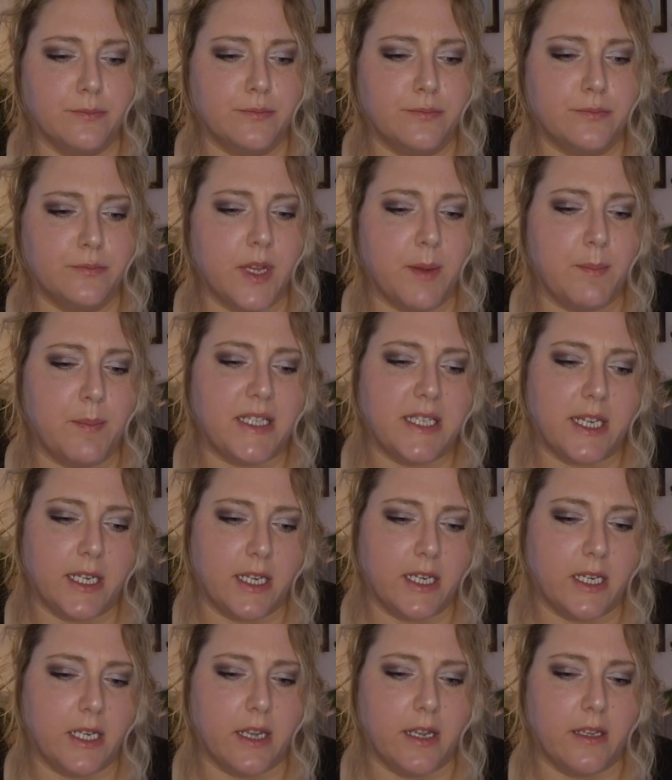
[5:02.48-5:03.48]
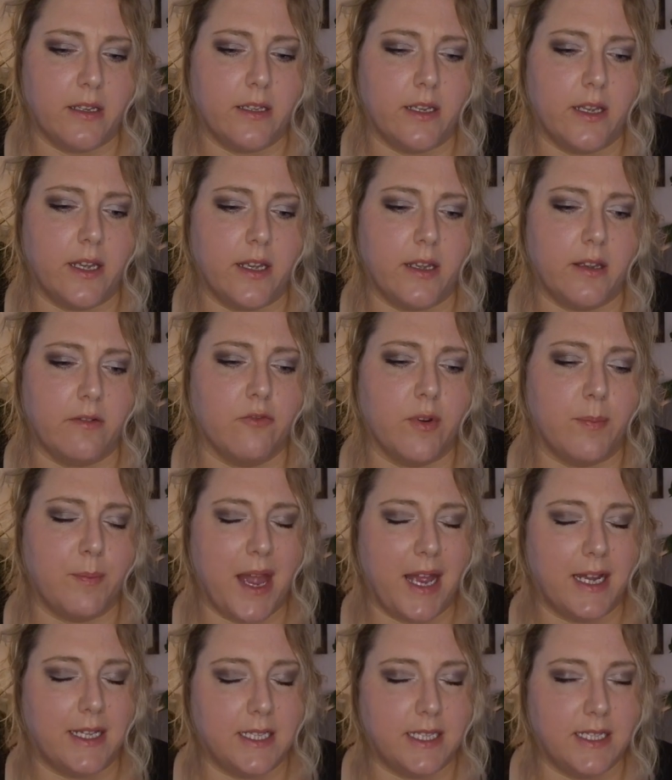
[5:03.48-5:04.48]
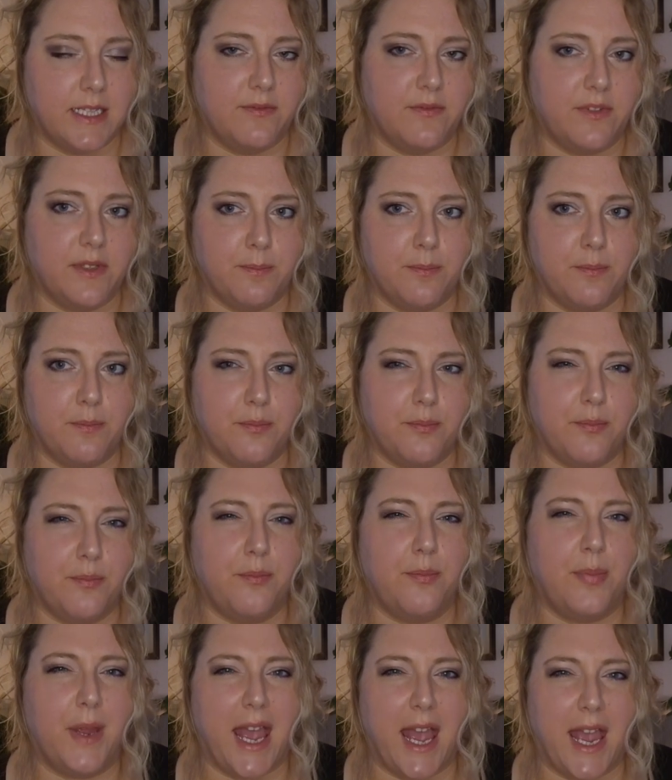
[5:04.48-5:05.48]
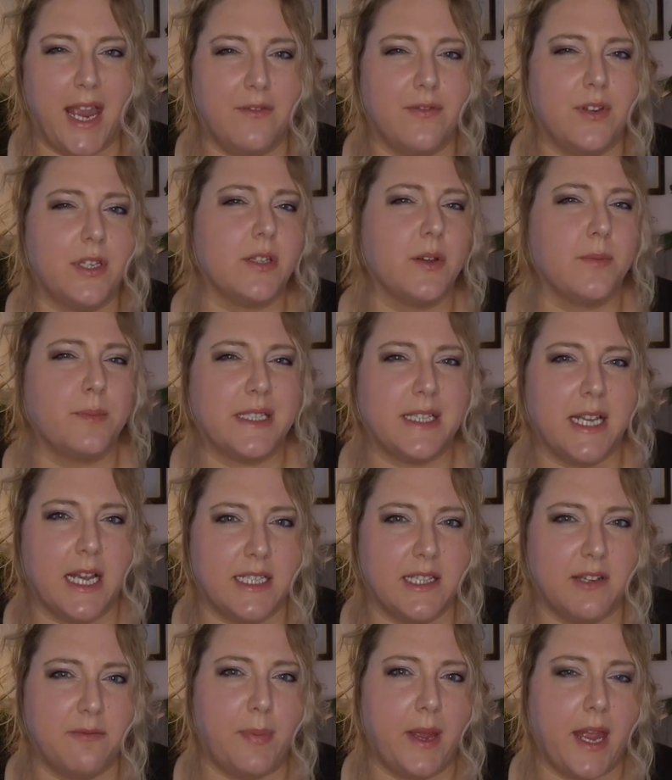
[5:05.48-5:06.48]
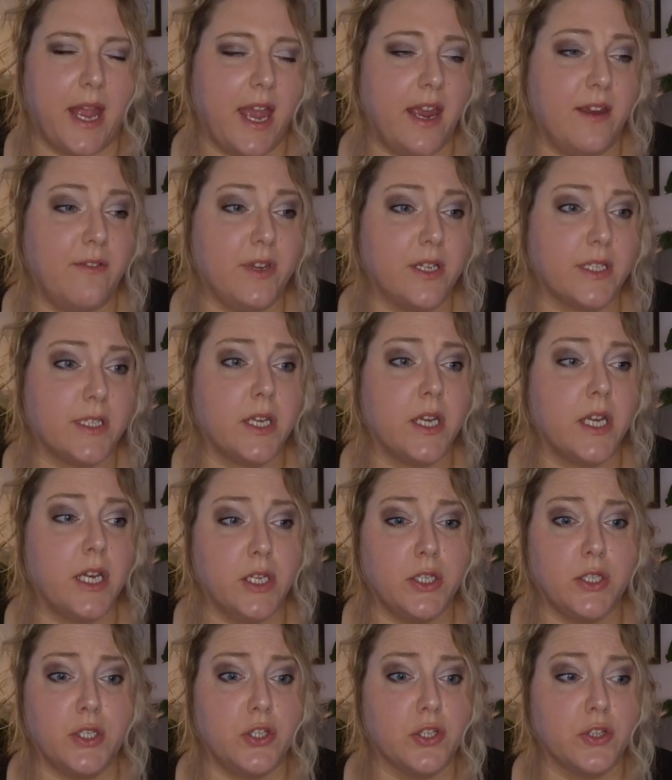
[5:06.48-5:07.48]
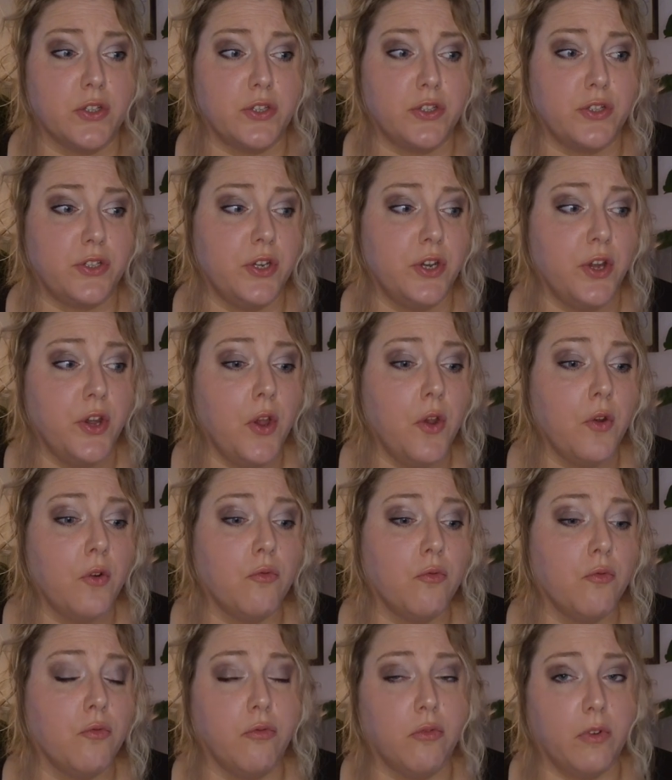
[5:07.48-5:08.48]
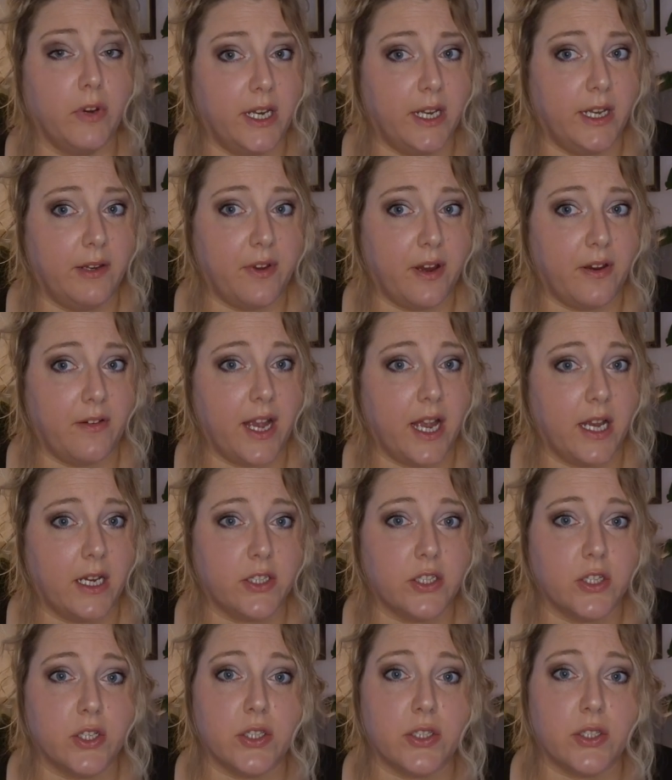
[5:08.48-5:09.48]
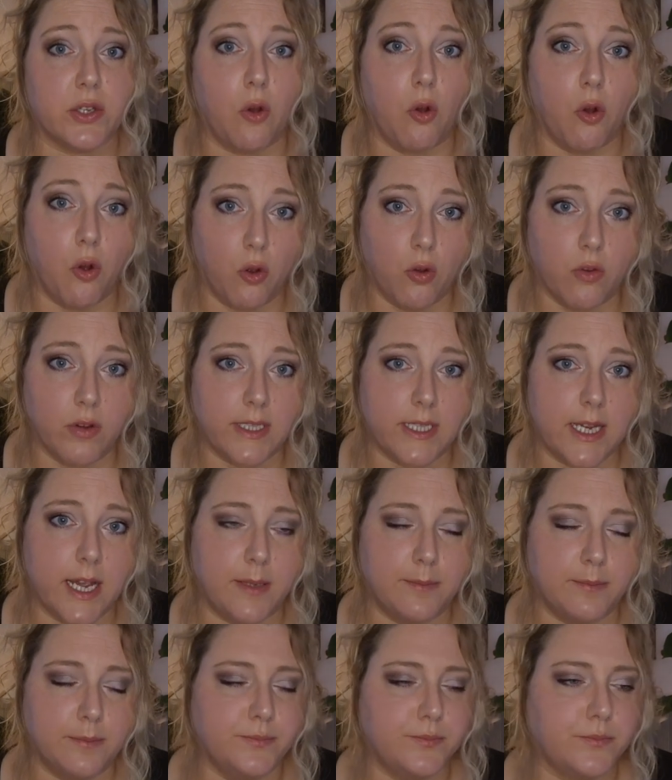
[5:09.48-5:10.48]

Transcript: In particular, repetitive behaviors, obsessive behaviors, and he's just really very anxious all the time.